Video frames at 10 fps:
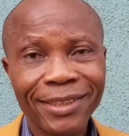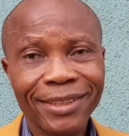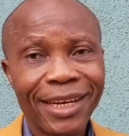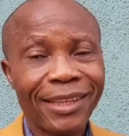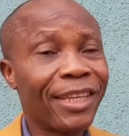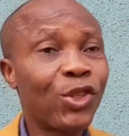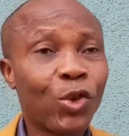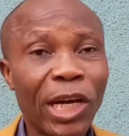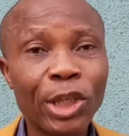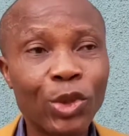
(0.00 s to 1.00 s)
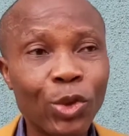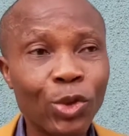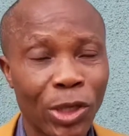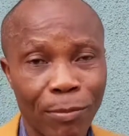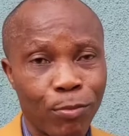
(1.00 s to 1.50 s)
There are things you can do. You
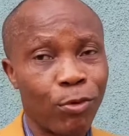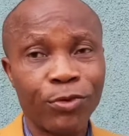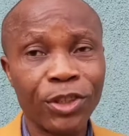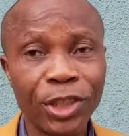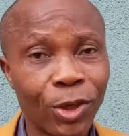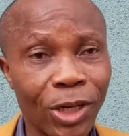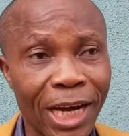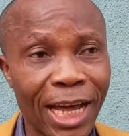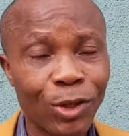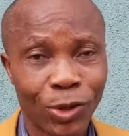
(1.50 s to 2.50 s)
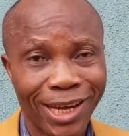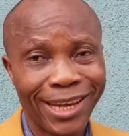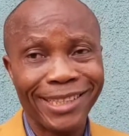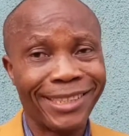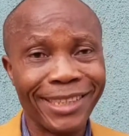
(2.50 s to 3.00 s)
can proofread online, you can
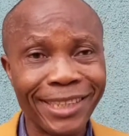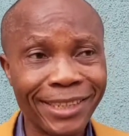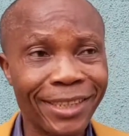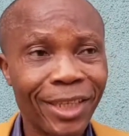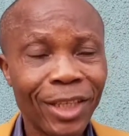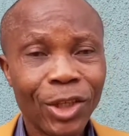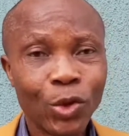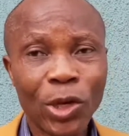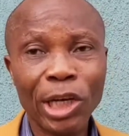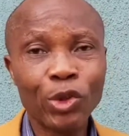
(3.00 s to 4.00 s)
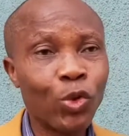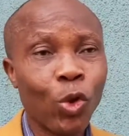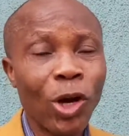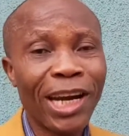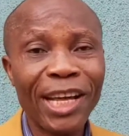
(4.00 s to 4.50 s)
edit, you can do
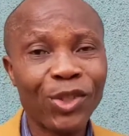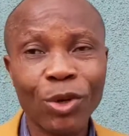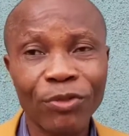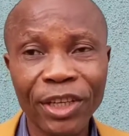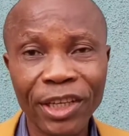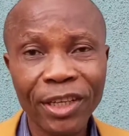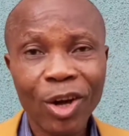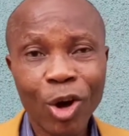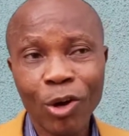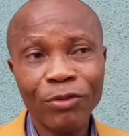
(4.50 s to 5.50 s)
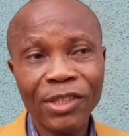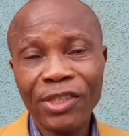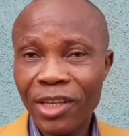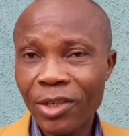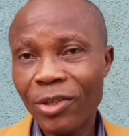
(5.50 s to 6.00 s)
online survey. All of this
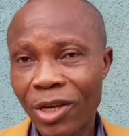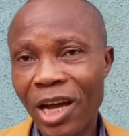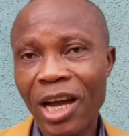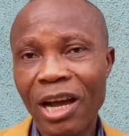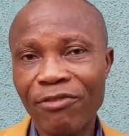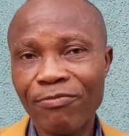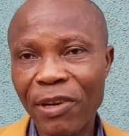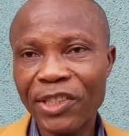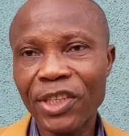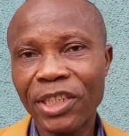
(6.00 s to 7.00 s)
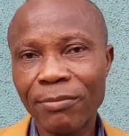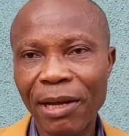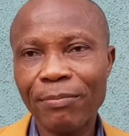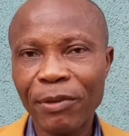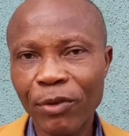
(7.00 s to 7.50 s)
I've mentioned in my
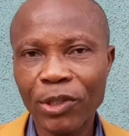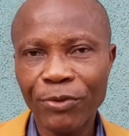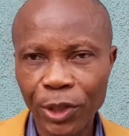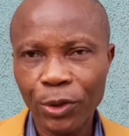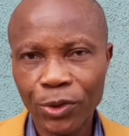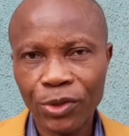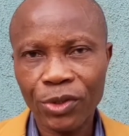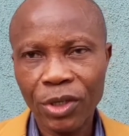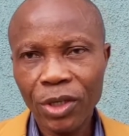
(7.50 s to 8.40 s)
previous videos.